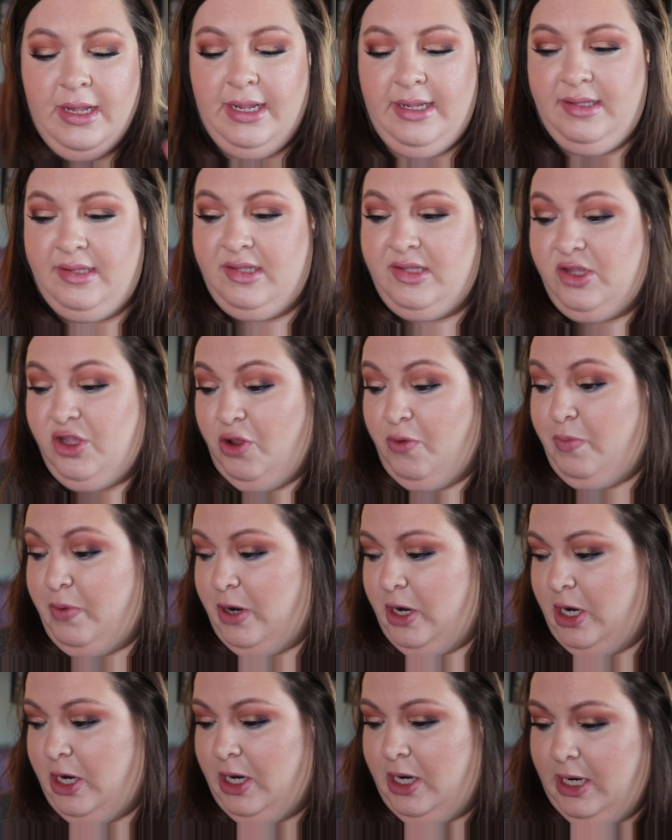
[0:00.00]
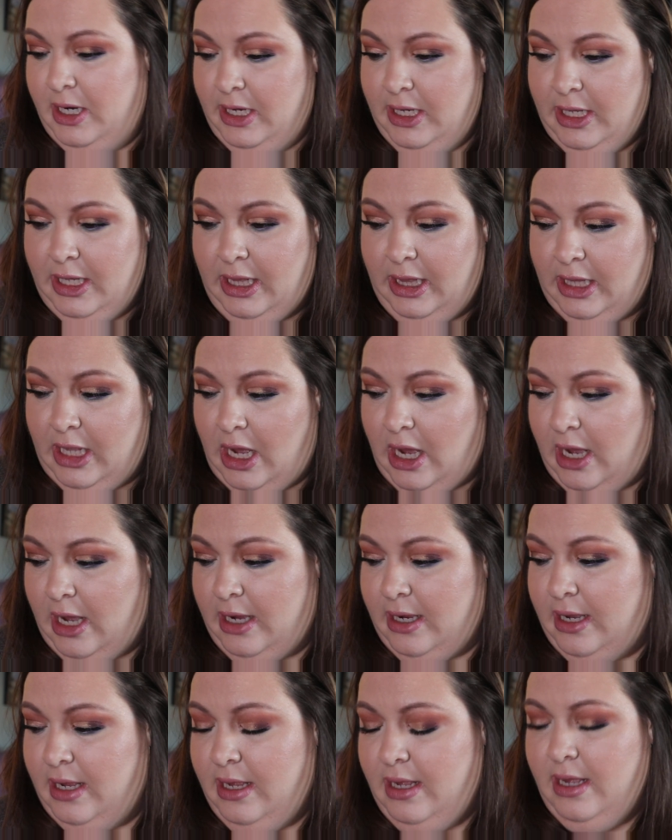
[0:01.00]
is super
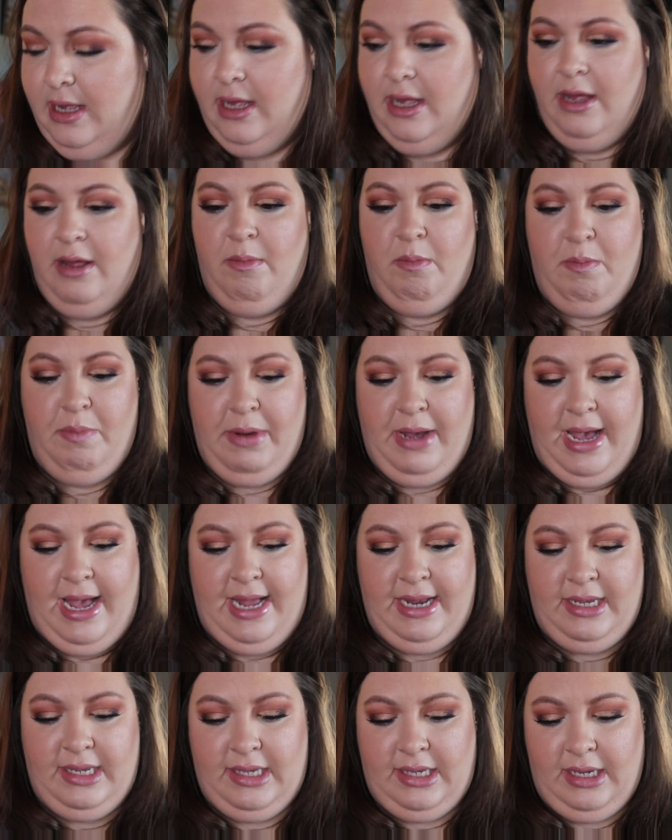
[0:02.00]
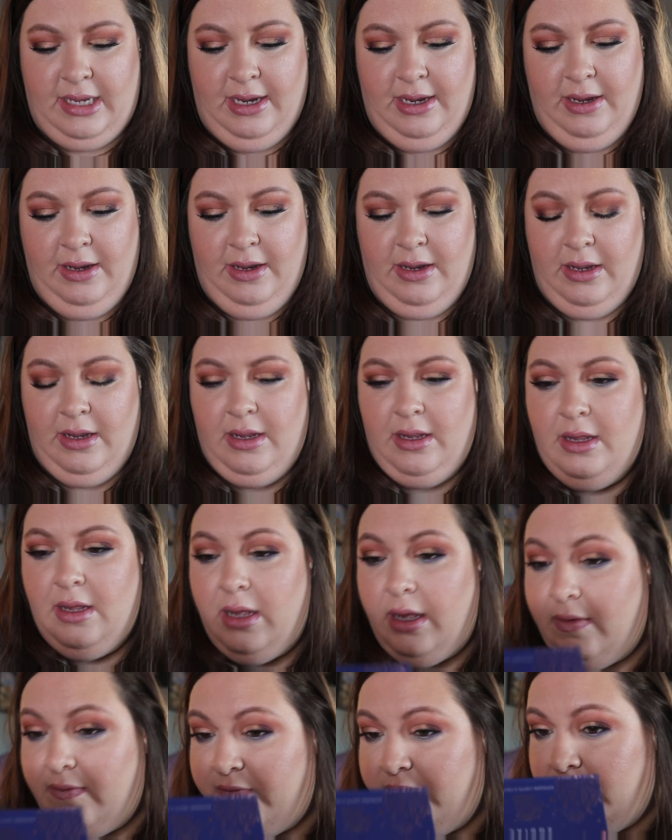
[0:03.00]
long, but
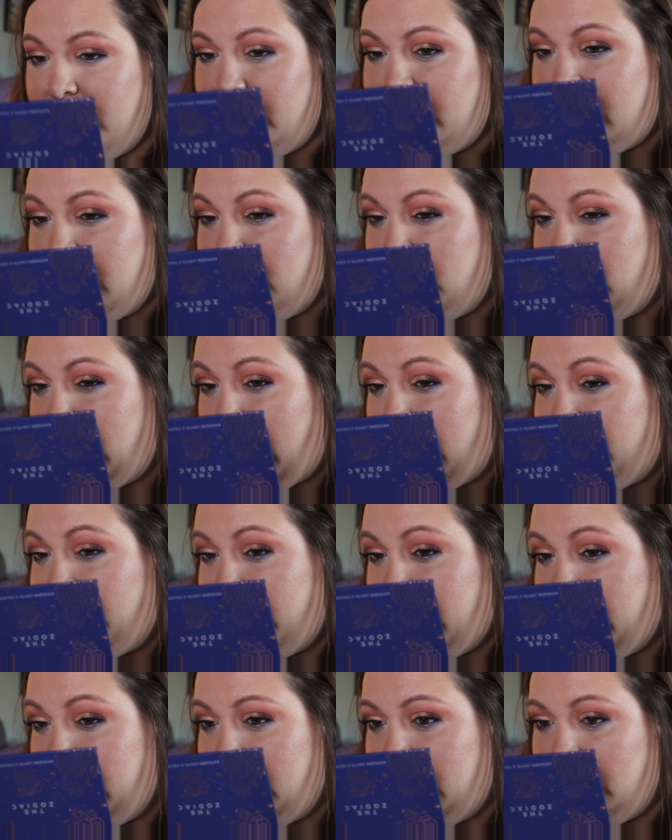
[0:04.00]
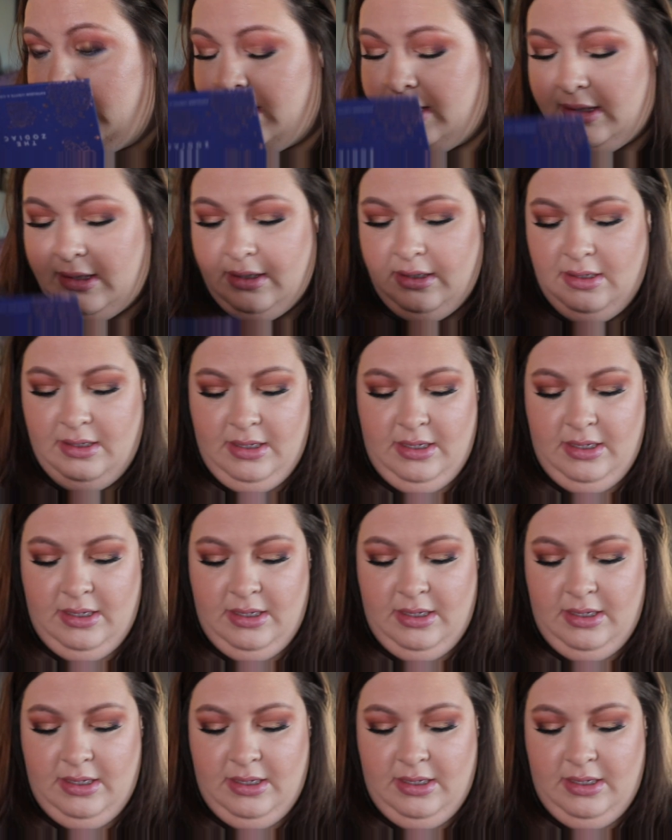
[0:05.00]
first impressions,